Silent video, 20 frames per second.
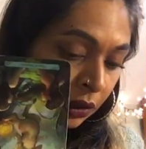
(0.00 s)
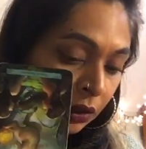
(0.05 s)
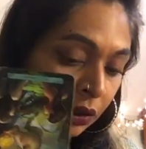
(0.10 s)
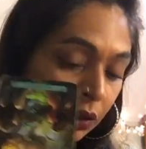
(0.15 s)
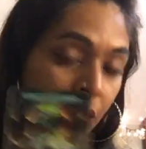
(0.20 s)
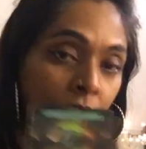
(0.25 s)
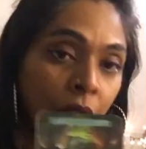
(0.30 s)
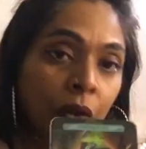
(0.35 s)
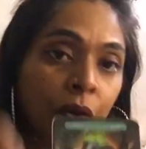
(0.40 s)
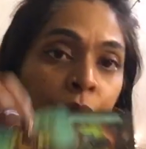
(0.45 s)

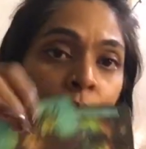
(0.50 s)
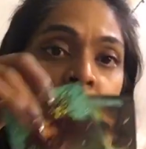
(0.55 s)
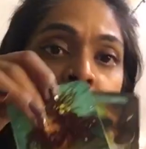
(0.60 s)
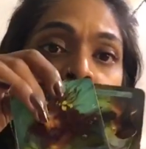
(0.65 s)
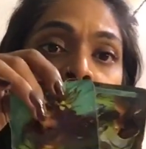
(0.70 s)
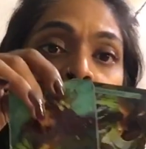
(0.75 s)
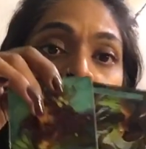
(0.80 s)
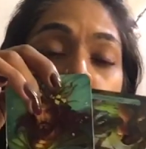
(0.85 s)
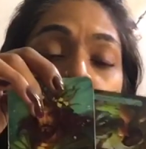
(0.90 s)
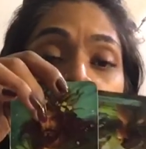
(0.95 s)
You know, you
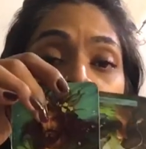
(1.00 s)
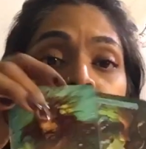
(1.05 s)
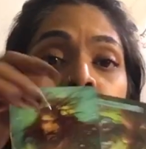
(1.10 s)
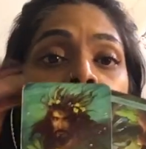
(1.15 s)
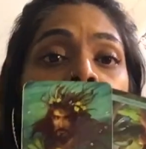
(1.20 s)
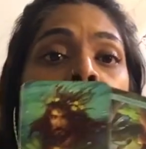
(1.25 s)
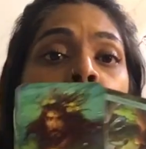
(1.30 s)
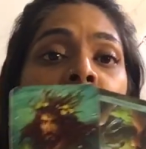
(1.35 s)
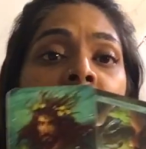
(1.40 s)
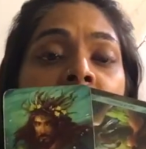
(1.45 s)
want to
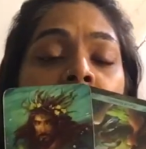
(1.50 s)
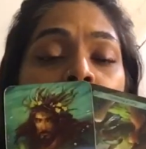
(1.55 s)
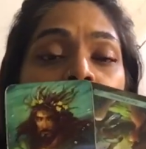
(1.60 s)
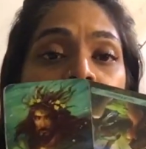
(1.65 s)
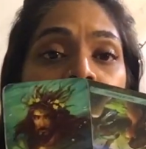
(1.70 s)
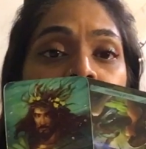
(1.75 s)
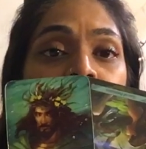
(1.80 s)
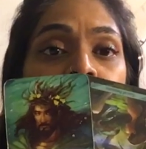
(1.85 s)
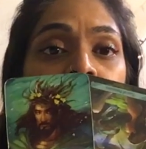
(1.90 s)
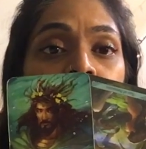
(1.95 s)
grow with that
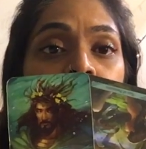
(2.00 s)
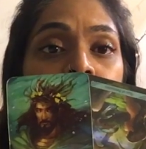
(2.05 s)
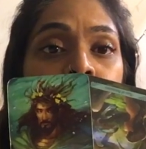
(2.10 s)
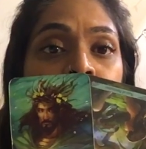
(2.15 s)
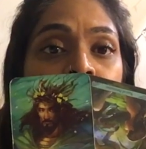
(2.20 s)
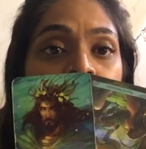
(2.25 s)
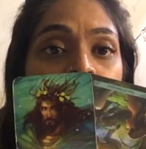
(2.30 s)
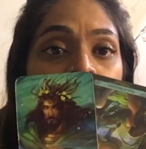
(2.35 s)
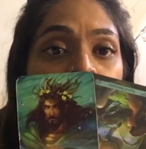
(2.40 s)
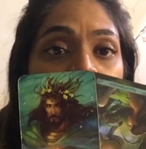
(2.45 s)
person.
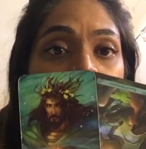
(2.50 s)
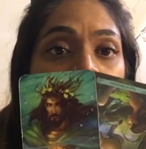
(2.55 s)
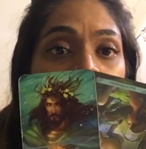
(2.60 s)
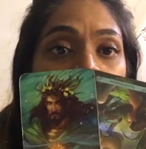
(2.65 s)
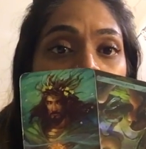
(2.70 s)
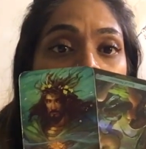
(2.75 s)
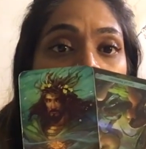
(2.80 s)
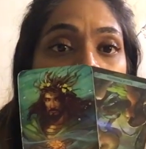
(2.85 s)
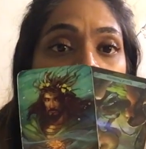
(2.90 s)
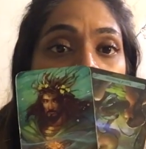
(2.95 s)

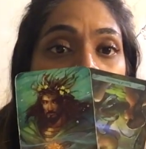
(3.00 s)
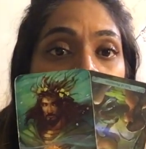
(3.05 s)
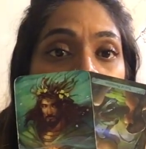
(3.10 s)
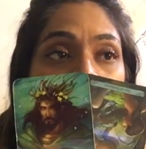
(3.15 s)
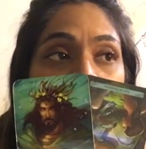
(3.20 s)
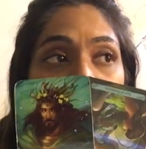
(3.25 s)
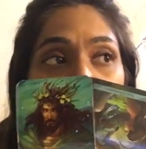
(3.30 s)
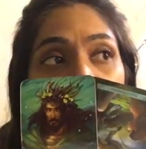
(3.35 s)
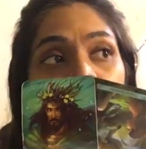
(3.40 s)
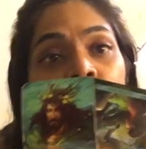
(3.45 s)

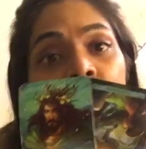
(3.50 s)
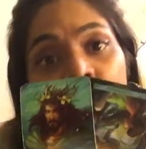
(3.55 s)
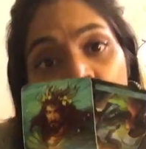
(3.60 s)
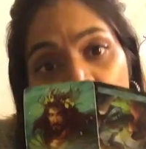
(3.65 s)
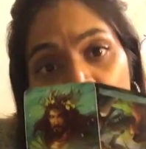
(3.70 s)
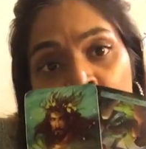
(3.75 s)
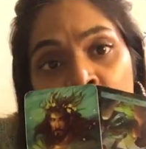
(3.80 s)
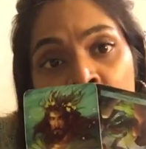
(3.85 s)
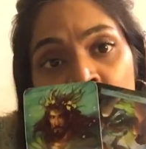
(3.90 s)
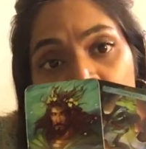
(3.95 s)
You know, you're
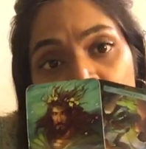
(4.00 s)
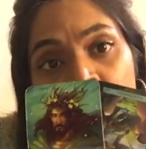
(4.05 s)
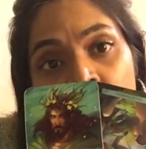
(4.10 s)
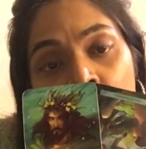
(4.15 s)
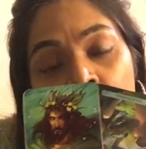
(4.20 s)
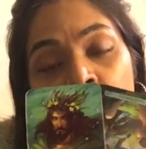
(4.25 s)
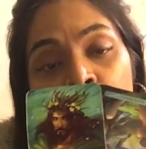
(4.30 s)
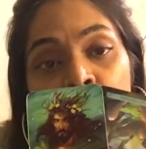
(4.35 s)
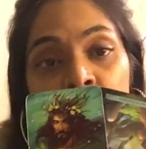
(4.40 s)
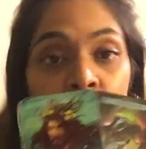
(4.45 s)
fine by
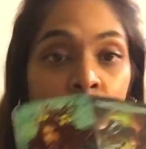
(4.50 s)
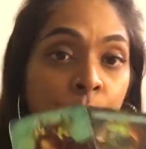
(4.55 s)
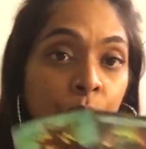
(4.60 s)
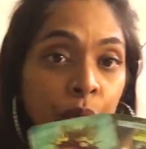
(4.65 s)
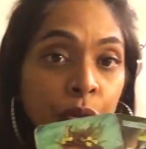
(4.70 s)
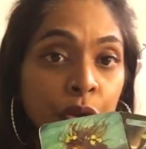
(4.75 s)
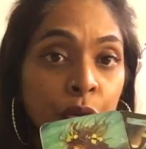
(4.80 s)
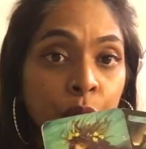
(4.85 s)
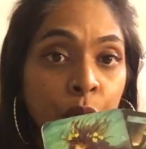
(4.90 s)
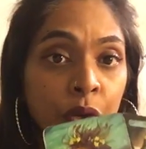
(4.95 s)
yourself, but you
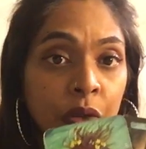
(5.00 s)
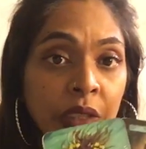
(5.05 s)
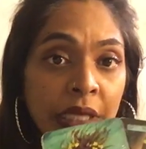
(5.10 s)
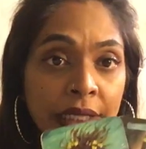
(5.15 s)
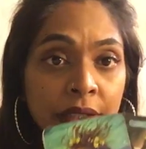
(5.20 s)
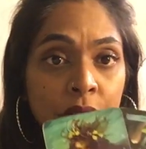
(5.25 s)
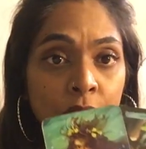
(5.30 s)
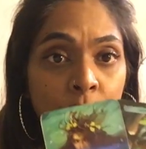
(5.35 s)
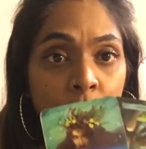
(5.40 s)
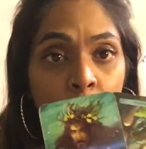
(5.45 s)
would
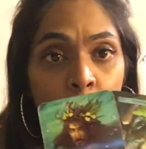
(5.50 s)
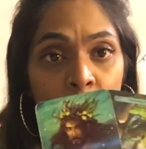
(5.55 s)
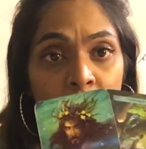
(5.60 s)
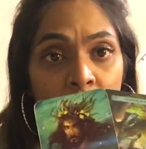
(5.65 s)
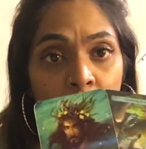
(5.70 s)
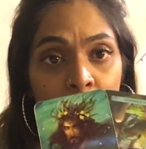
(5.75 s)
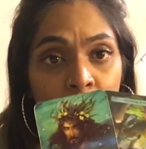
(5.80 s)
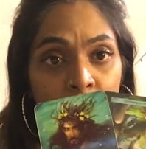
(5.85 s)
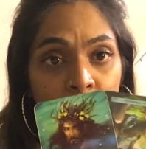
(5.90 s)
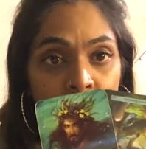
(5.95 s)
like to grow with
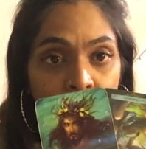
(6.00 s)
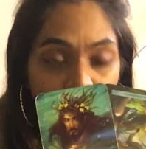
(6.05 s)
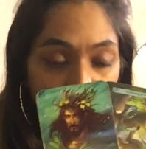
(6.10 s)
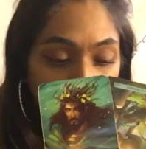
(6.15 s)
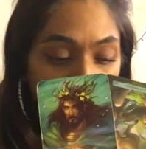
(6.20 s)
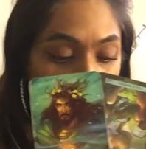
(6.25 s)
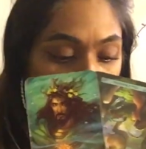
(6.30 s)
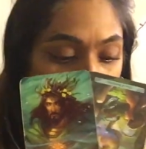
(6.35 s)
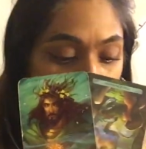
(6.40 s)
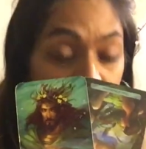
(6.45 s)
that person.
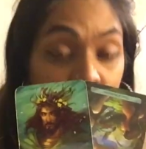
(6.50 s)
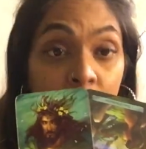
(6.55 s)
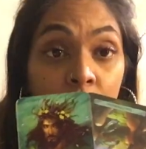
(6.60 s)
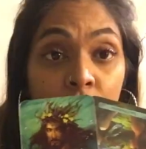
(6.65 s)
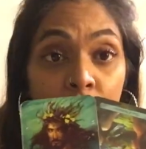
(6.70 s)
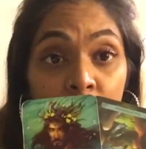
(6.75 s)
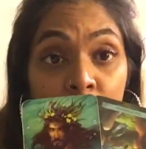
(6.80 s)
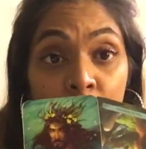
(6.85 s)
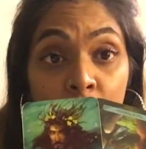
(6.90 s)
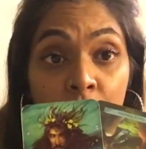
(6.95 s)
You know,
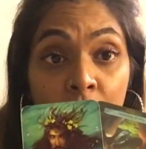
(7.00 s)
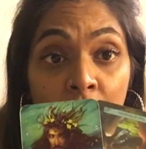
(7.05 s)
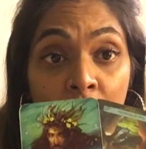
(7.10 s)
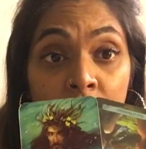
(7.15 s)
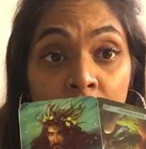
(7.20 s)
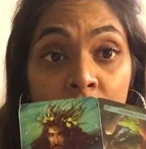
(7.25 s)
if you can,